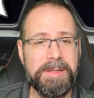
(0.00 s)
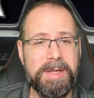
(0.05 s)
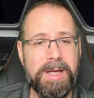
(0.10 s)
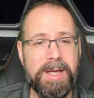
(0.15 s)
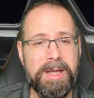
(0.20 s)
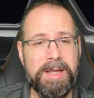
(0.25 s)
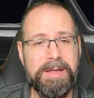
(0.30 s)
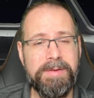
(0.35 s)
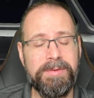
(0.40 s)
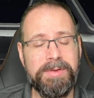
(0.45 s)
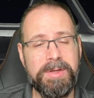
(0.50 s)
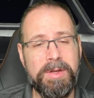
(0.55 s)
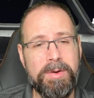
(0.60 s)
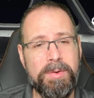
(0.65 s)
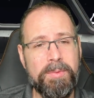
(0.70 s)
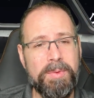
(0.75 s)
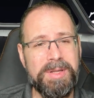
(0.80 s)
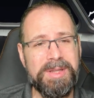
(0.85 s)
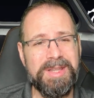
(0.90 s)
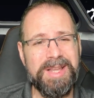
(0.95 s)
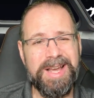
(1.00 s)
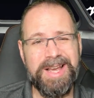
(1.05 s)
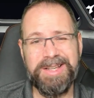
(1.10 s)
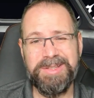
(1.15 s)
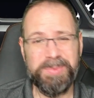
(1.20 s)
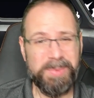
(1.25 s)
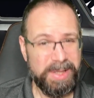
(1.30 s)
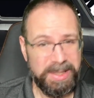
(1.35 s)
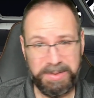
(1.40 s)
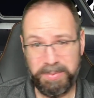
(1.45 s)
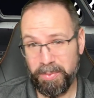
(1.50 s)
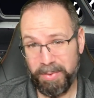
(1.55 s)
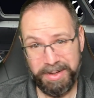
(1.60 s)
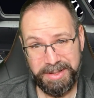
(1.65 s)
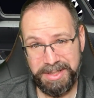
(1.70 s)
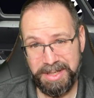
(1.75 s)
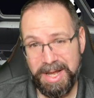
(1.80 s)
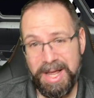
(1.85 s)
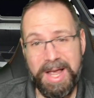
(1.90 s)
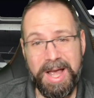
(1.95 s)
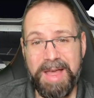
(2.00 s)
Uh, even though when the X-wings weren't